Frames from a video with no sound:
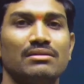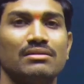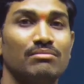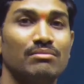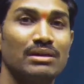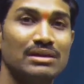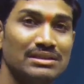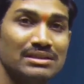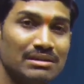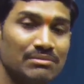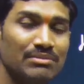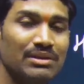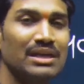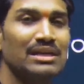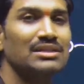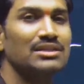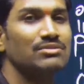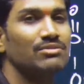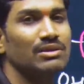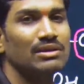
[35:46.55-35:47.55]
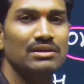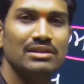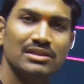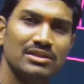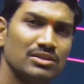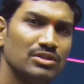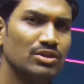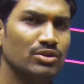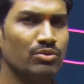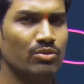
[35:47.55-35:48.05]
But some cases, what? This
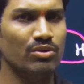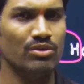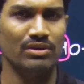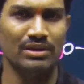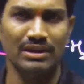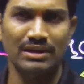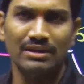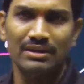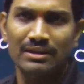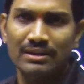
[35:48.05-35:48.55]
is a nucleotide.